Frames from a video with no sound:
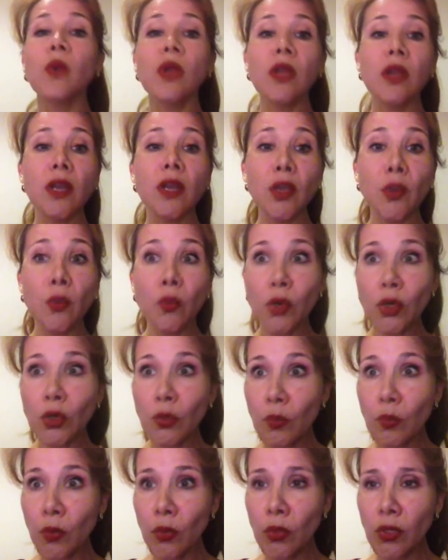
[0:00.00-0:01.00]
we're going to
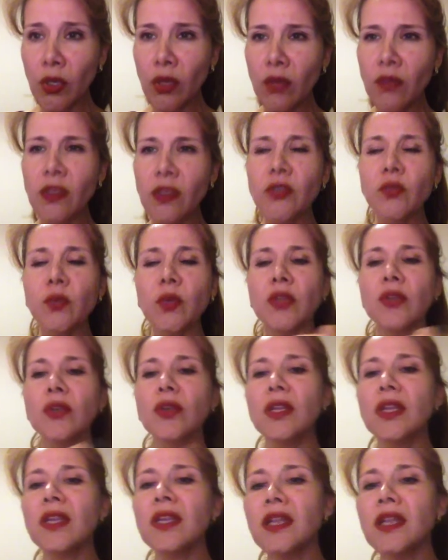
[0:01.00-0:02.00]
work more on this one, you're
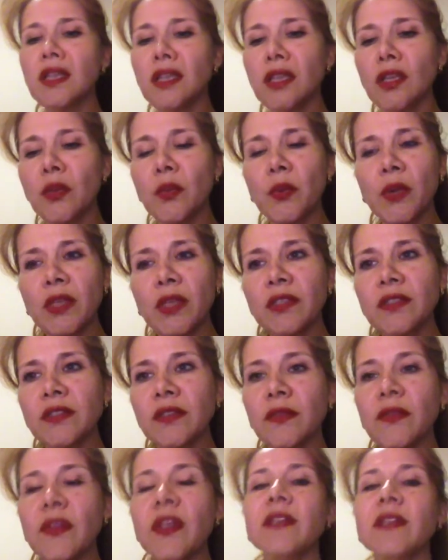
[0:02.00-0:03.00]
going to need a
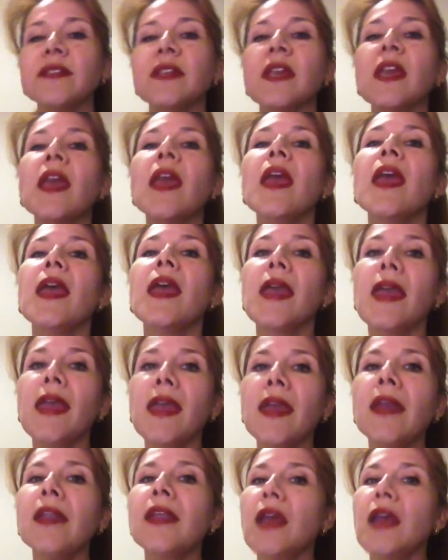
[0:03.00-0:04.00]
practice of this.
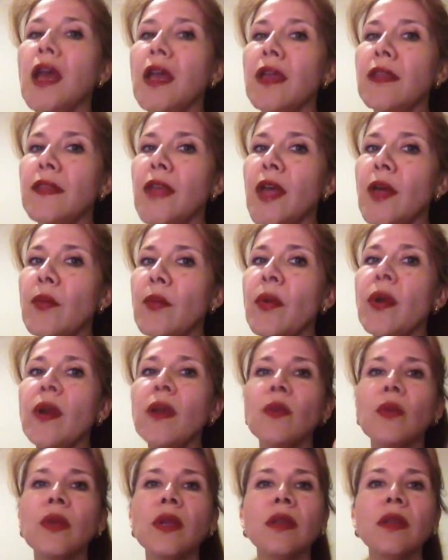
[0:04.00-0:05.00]
And that
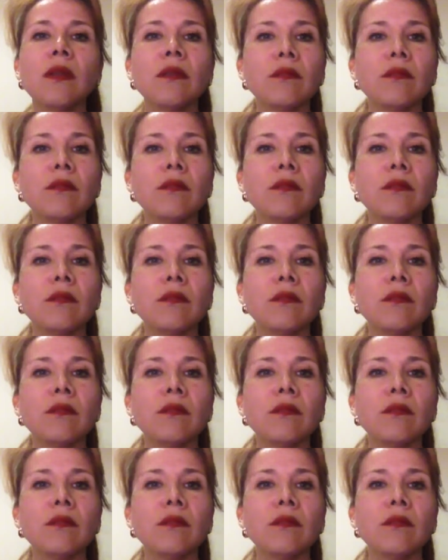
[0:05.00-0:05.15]
part one,